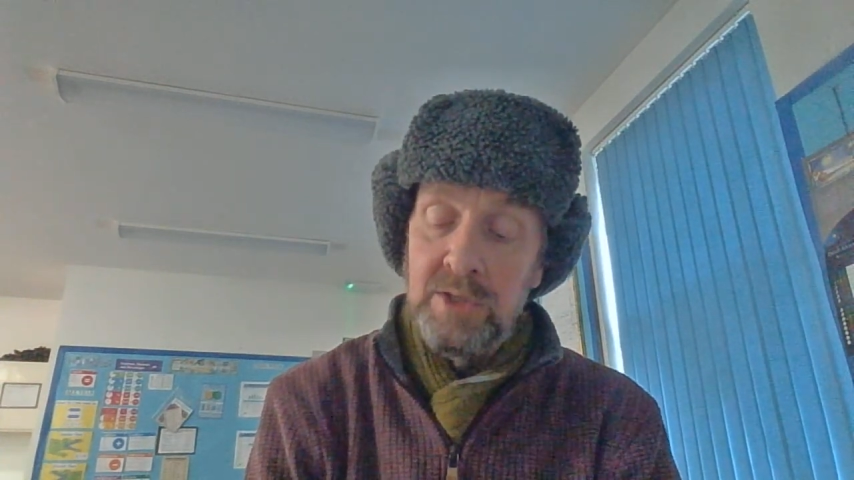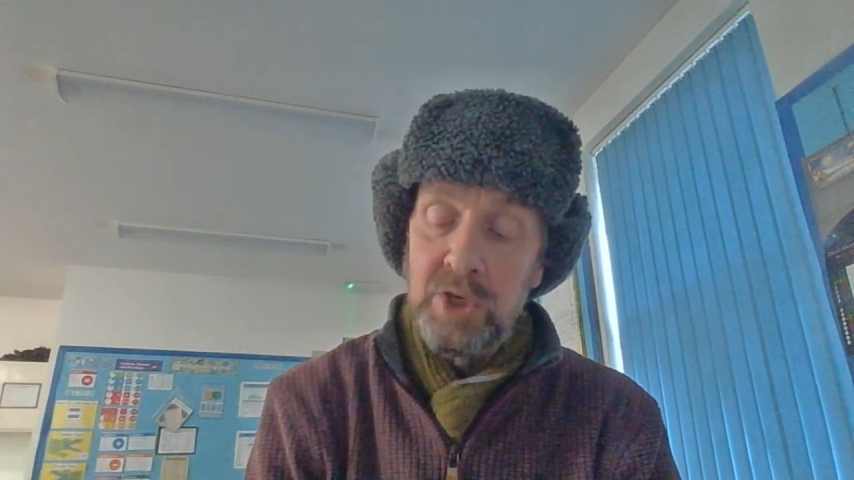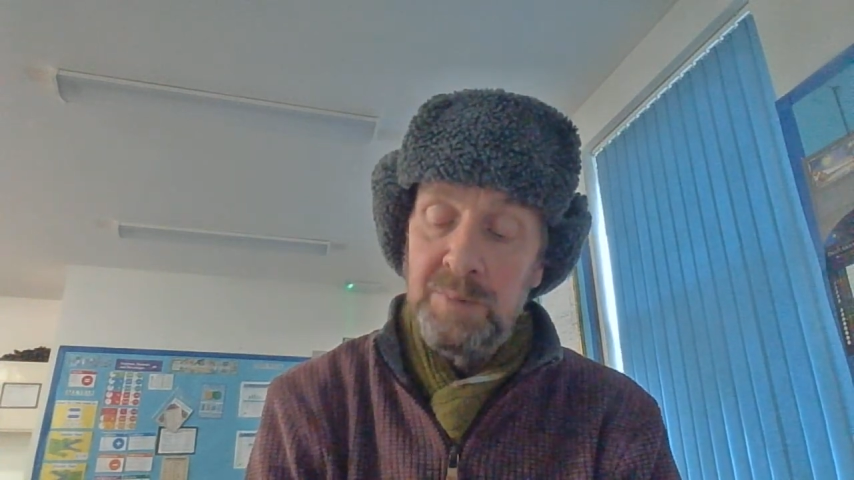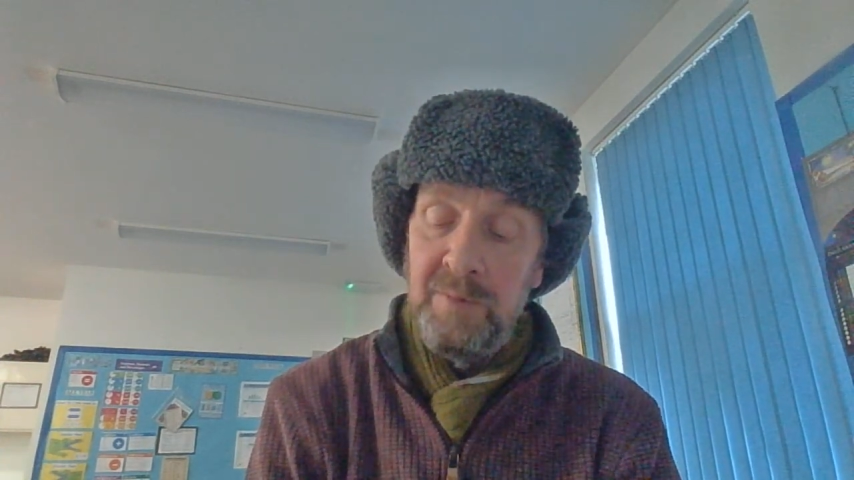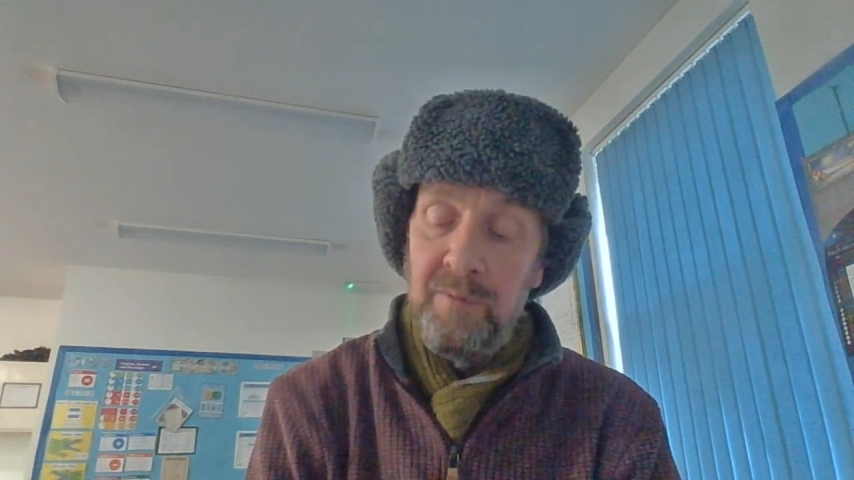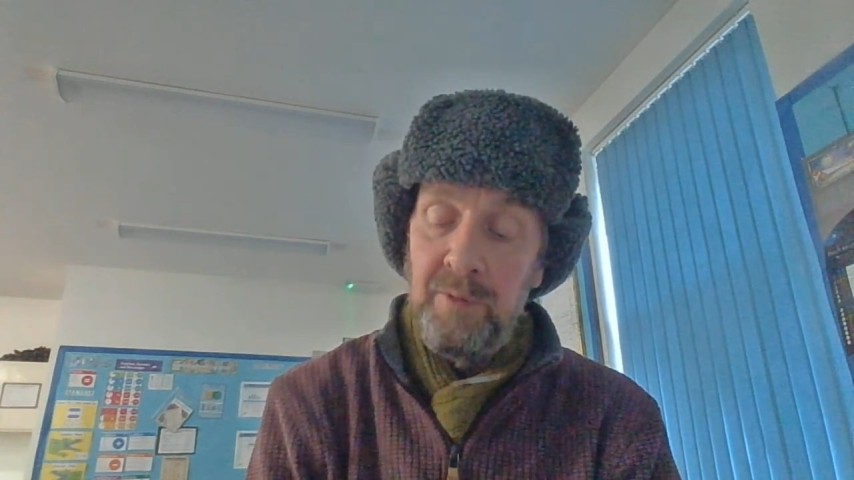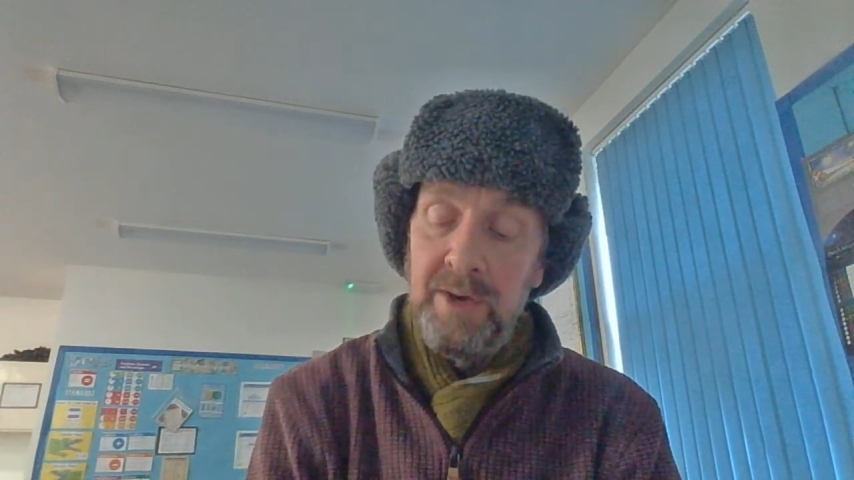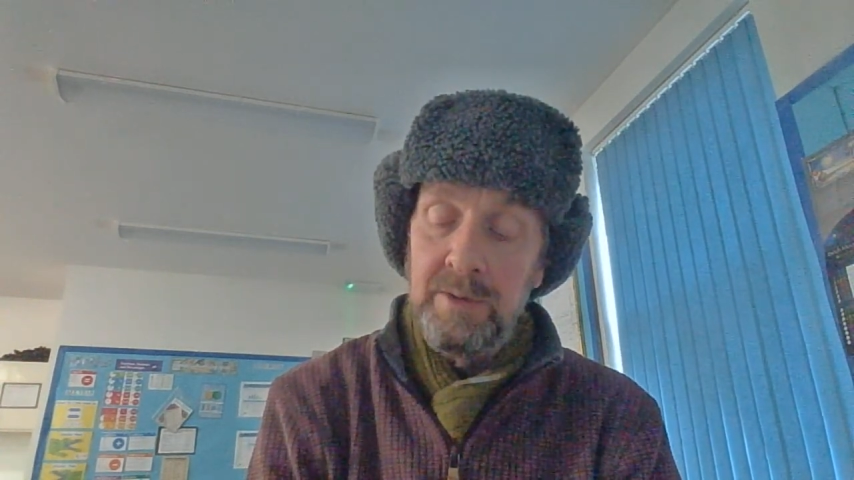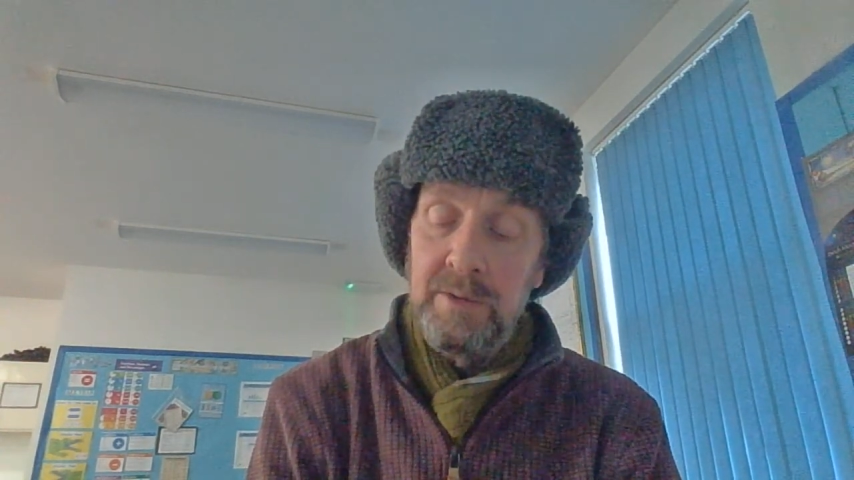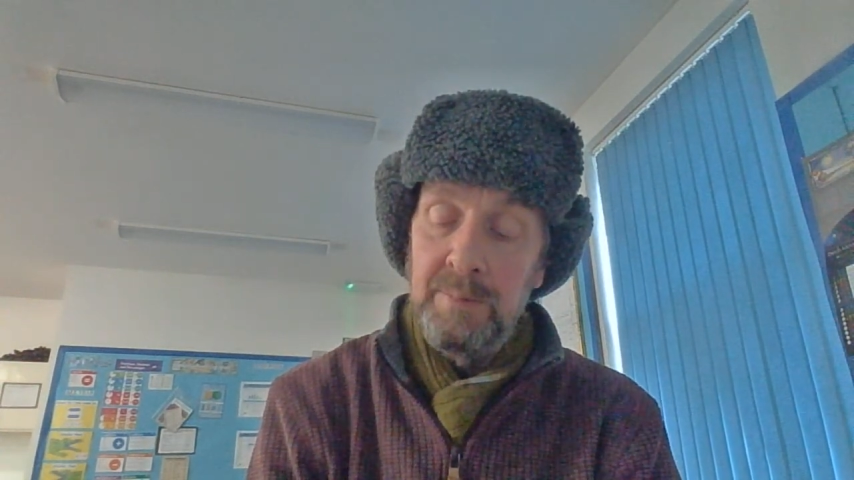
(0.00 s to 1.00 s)
Just before
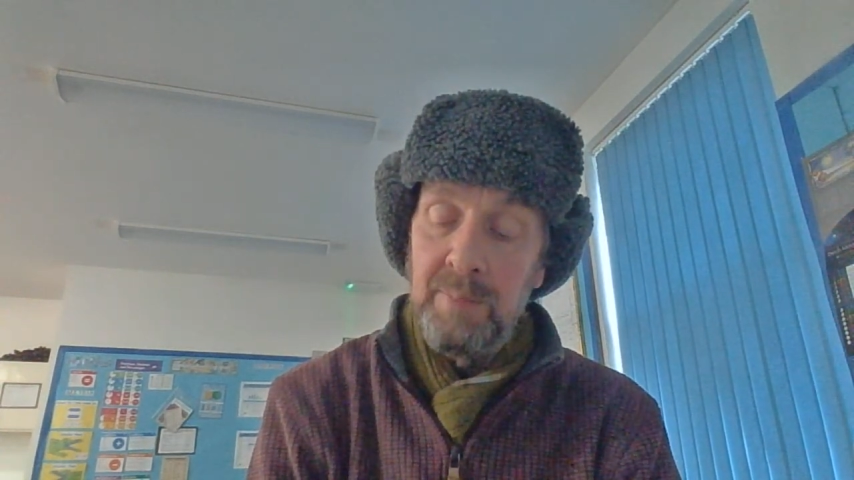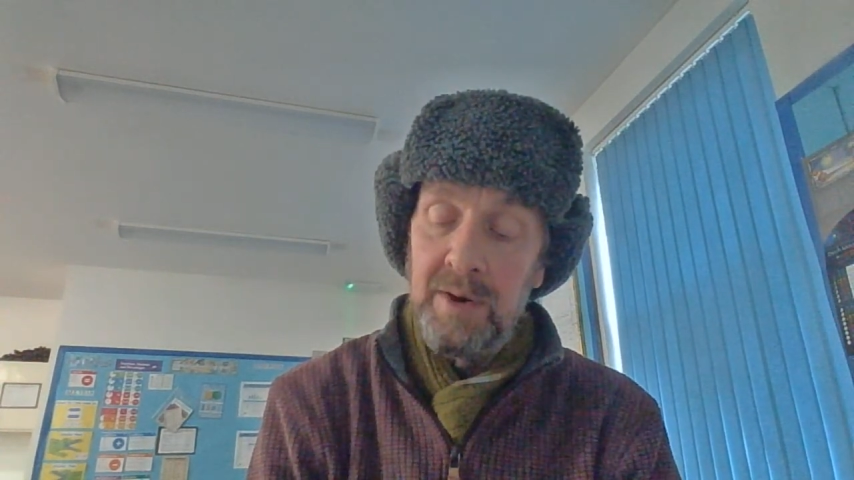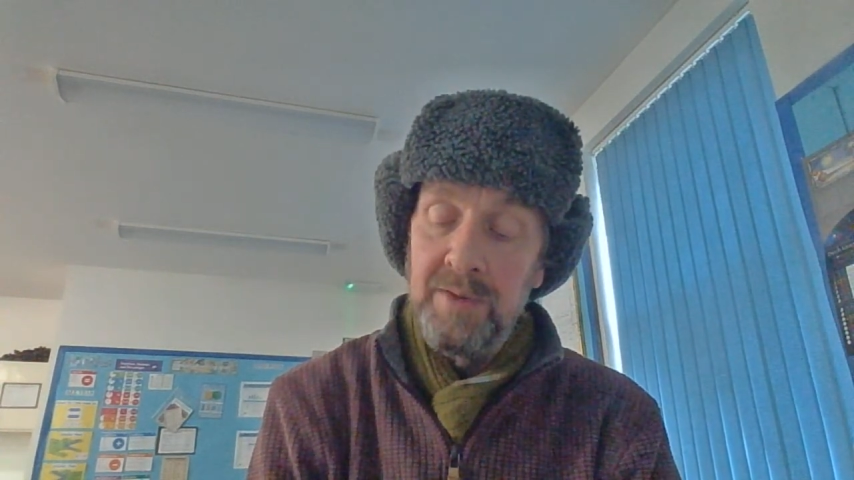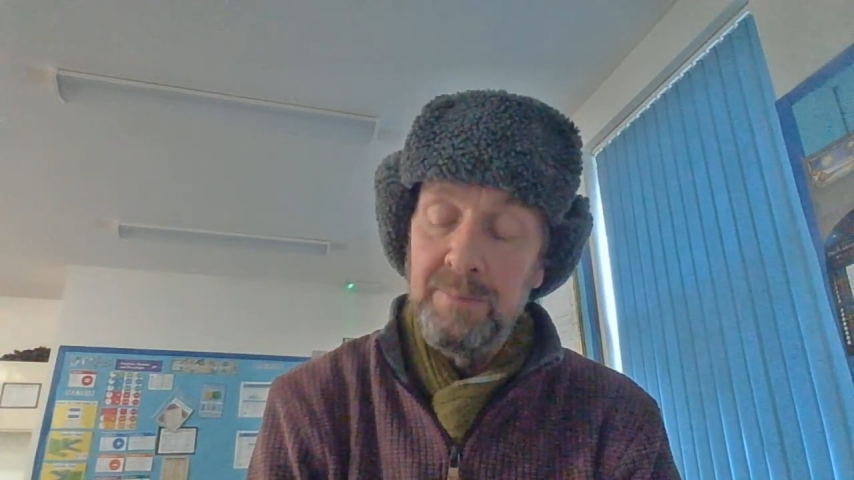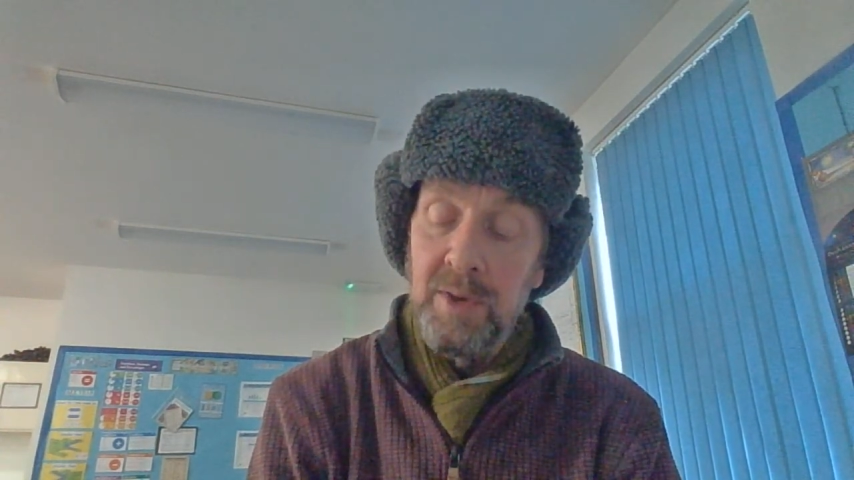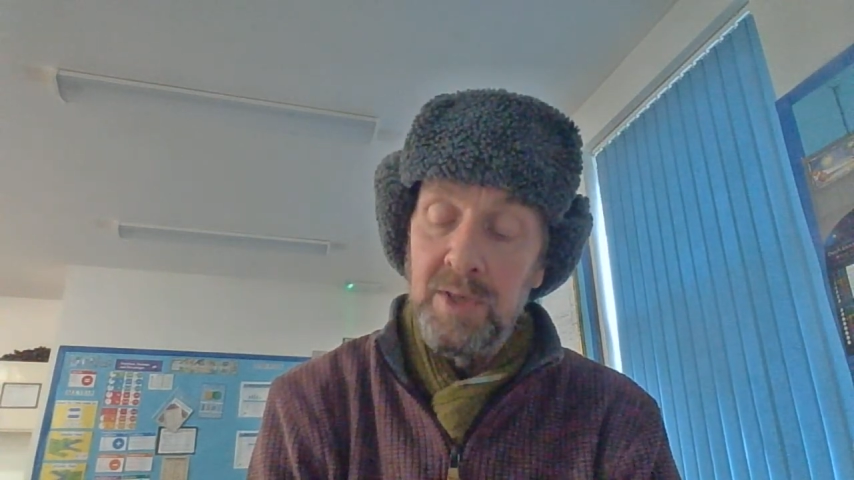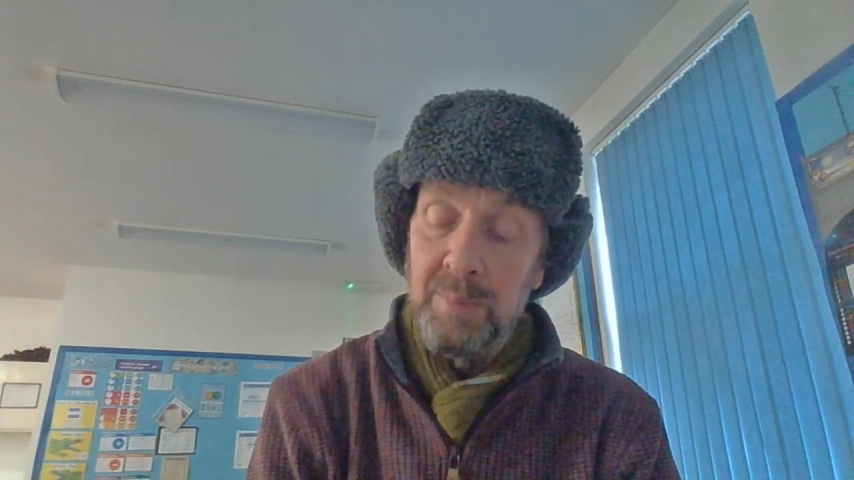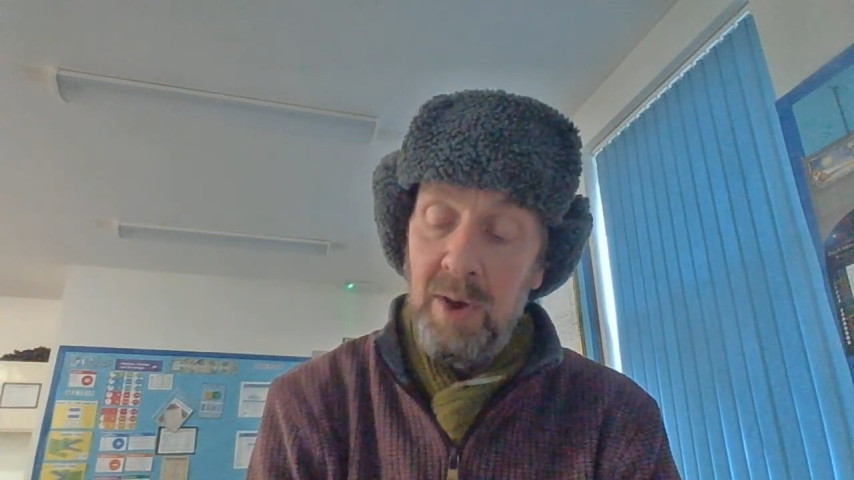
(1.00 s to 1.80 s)
he'd burned the